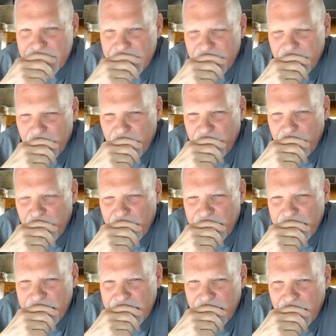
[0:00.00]
over
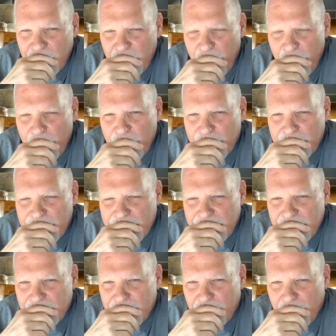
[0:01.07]
a long
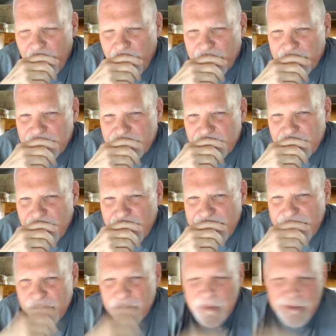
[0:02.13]

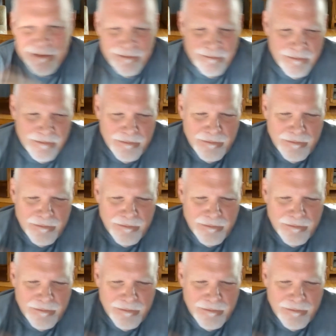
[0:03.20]
stretch, with